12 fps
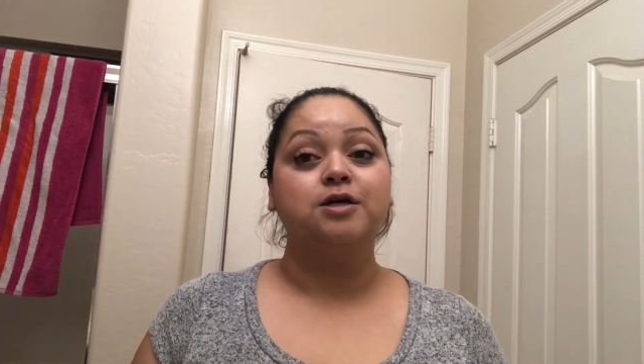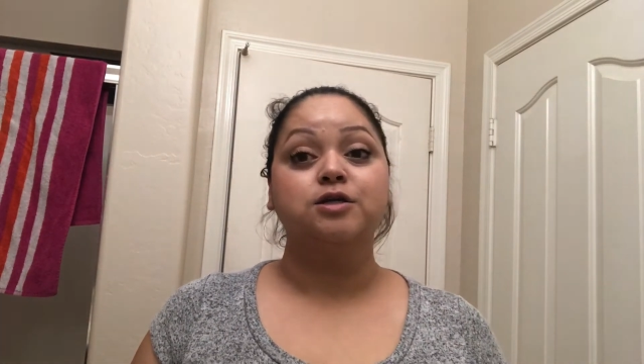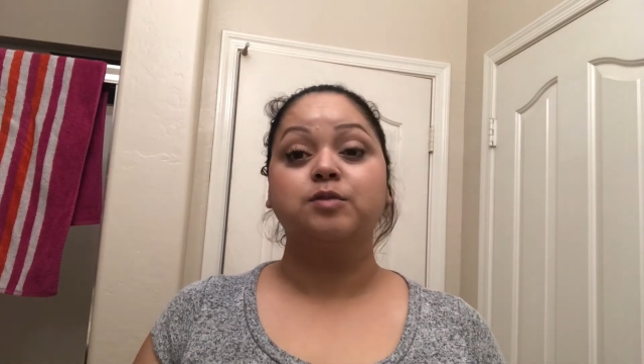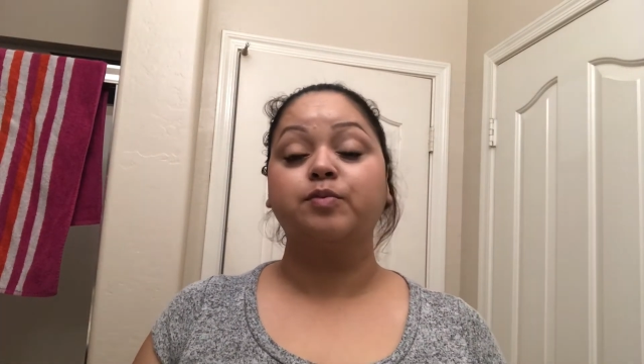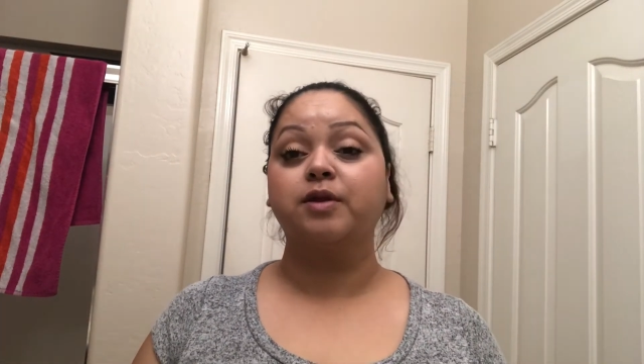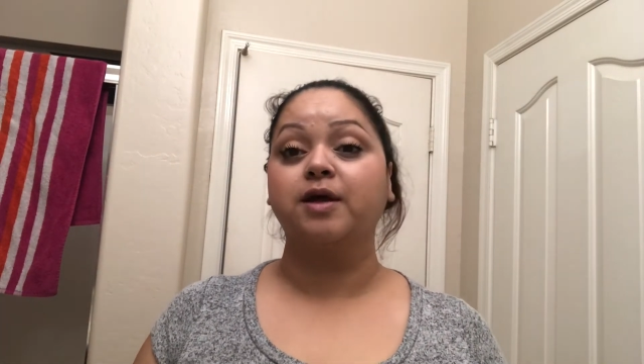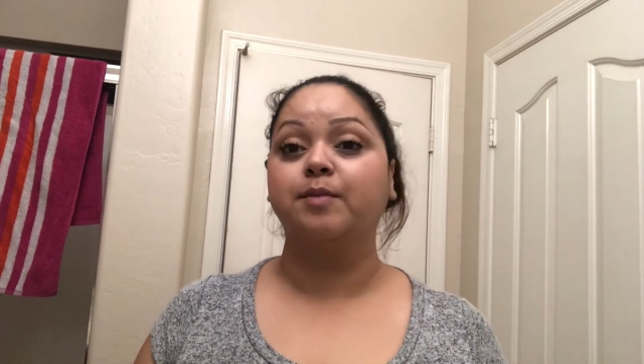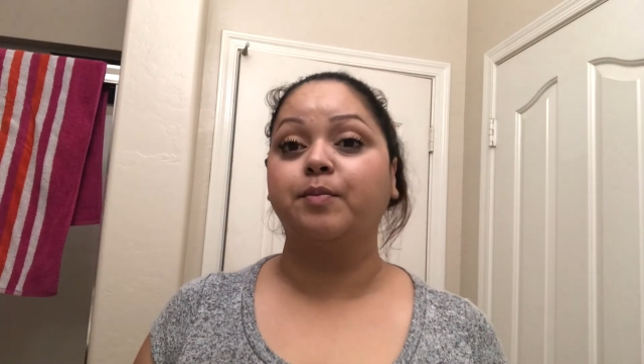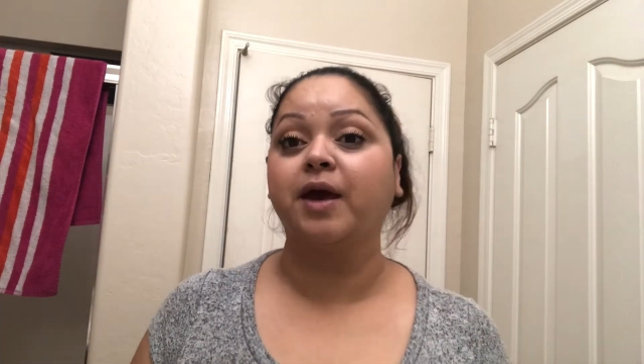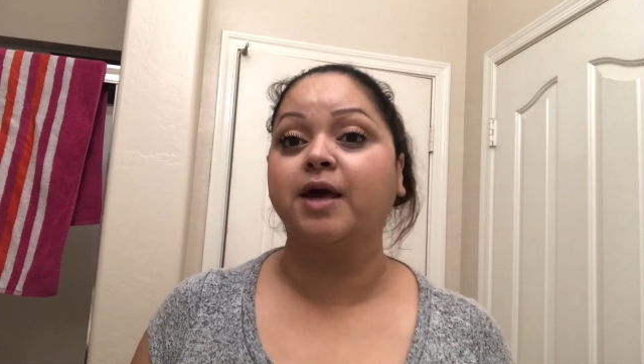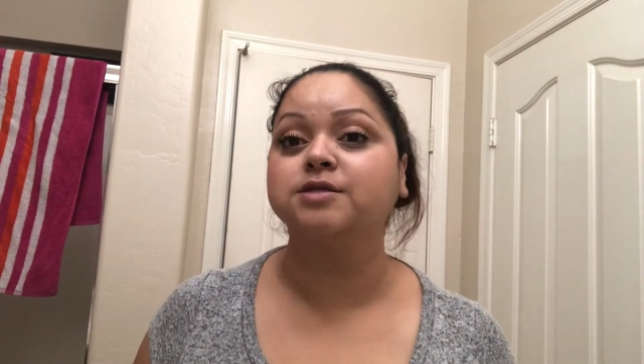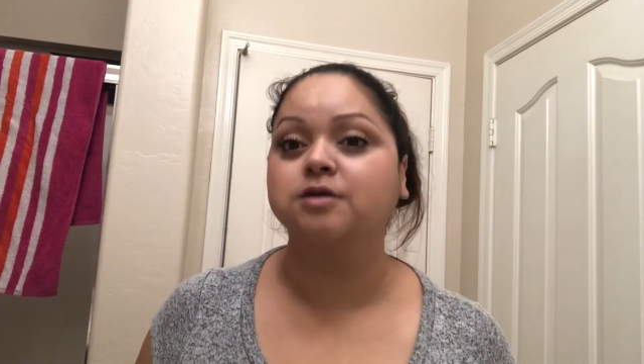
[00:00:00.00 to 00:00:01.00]
she
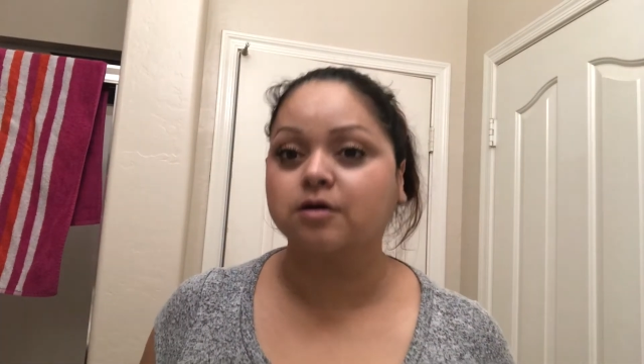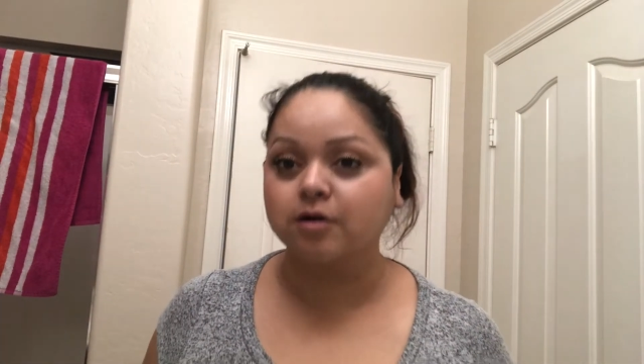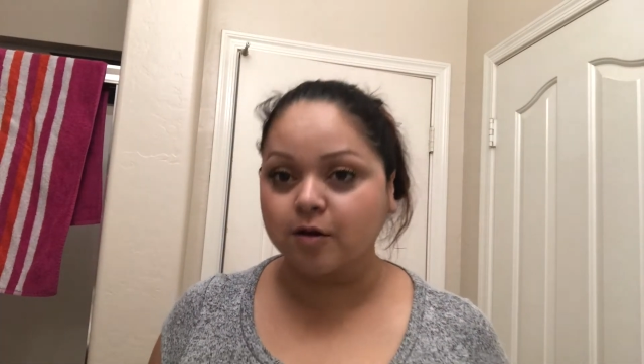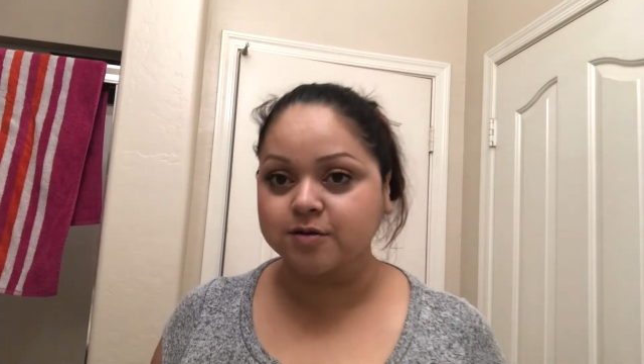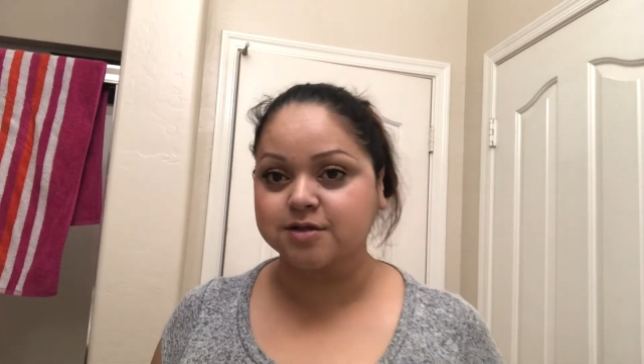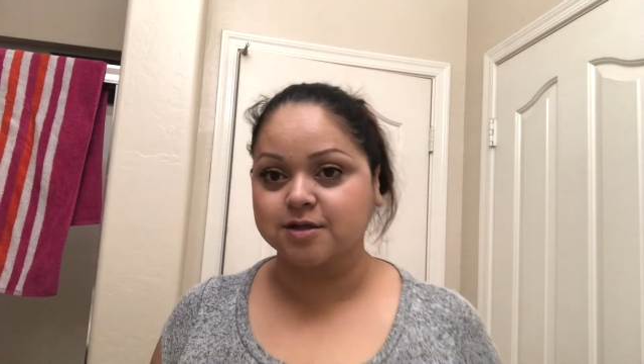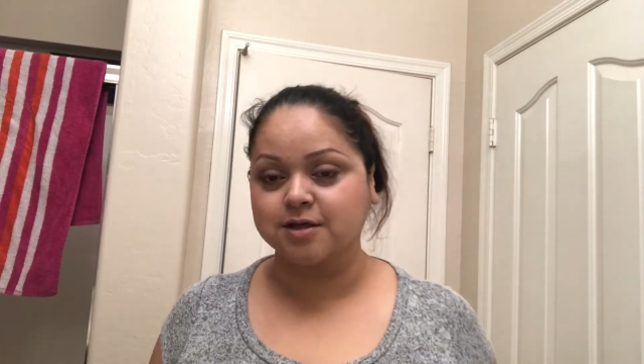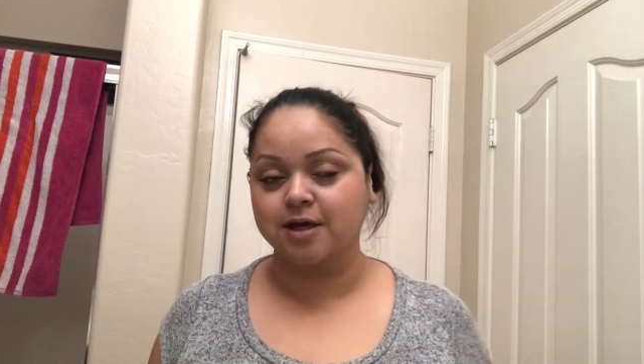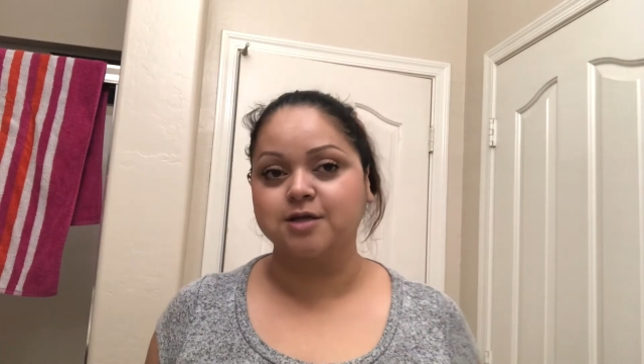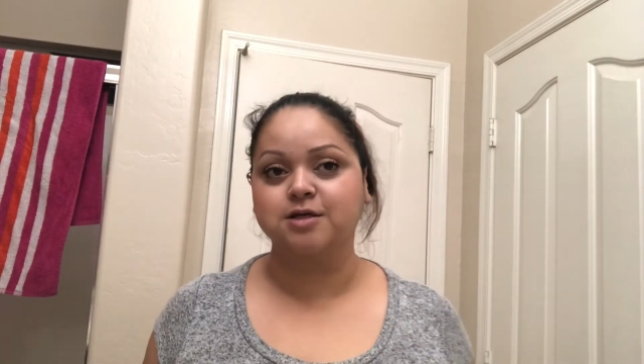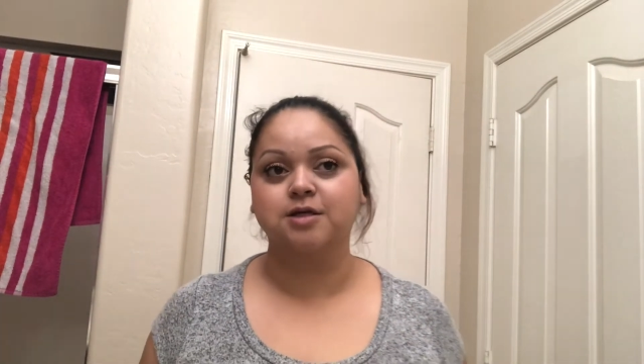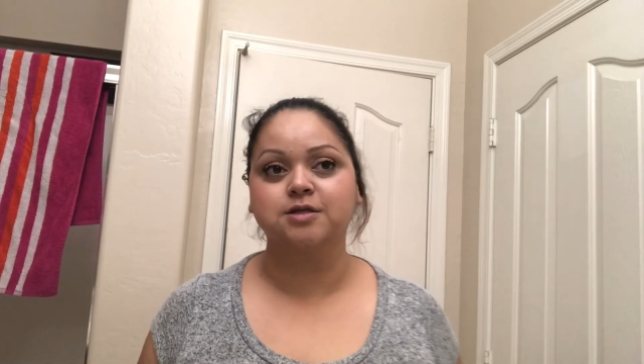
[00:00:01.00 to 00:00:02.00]
pays closest
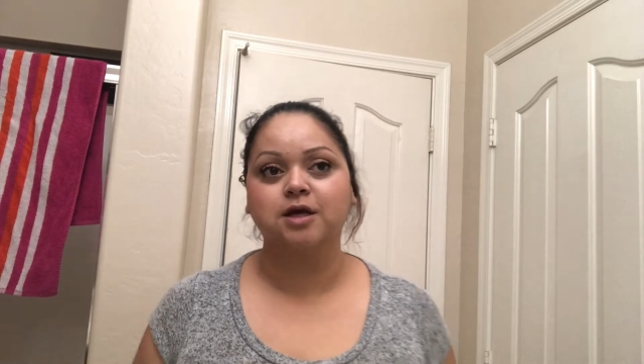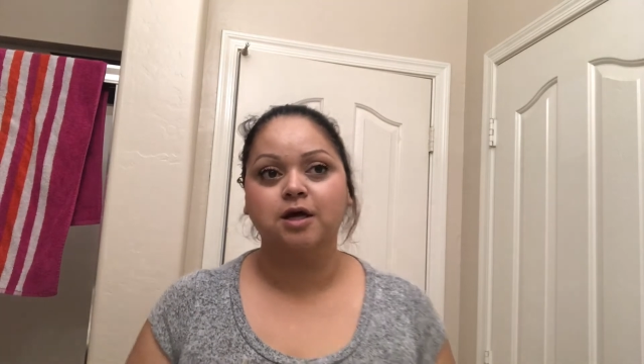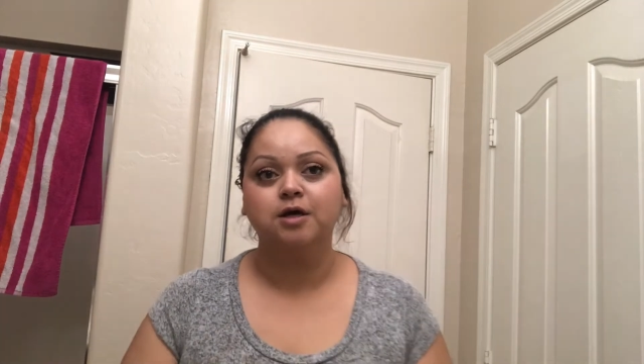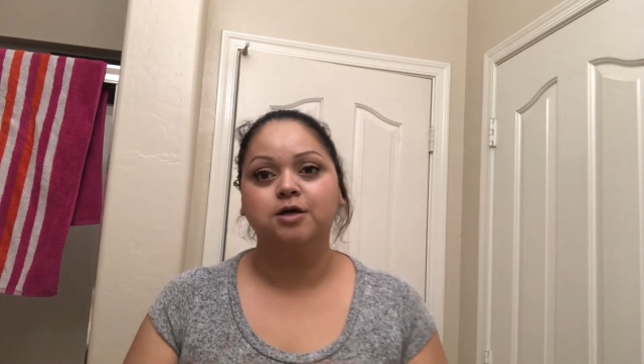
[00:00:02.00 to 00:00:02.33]
attention